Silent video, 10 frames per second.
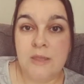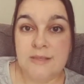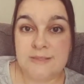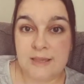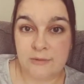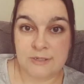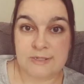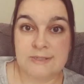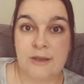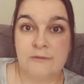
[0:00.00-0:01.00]
settled
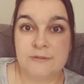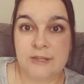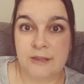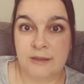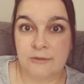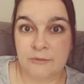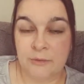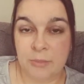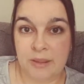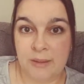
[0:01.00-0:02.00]
itself down
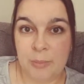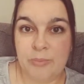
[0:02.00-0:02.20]
a bit.